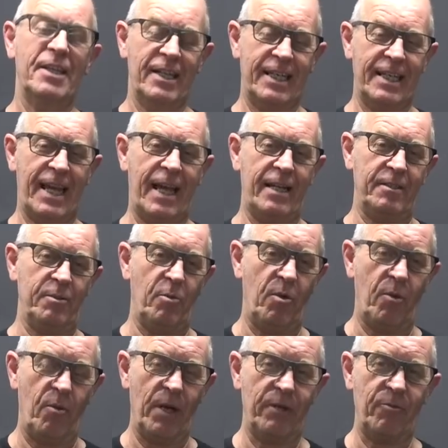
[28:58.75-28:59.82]
calendar, what a
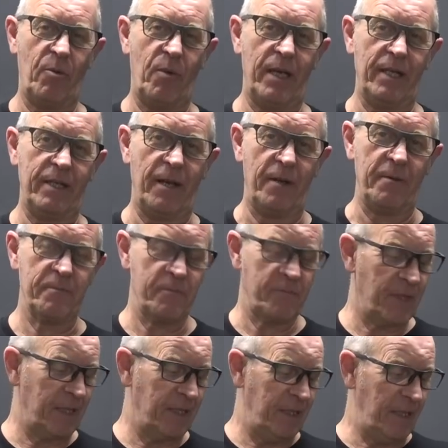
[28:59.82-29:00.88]
wonderful way to
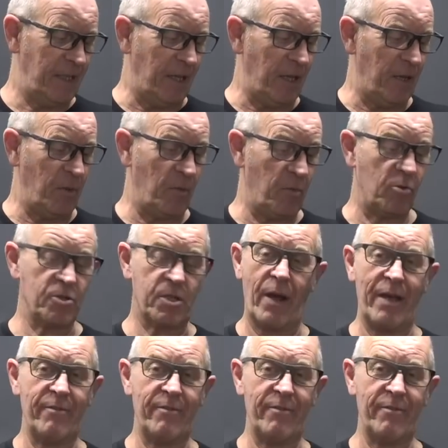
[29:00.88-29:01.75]
go. We will also have